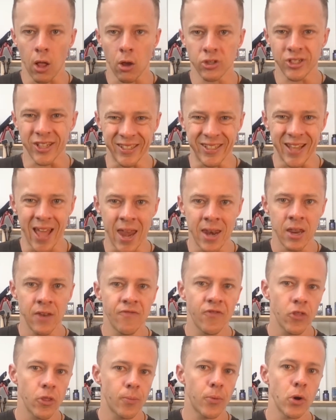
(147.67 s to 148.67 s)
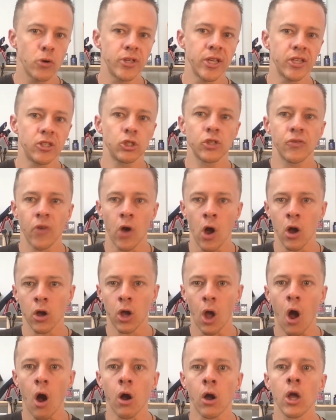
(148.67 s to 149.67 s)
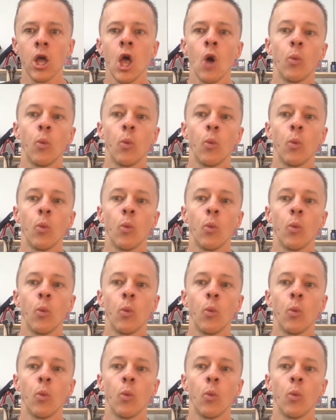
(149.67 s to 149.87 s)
intended for the protesters of Hong Kong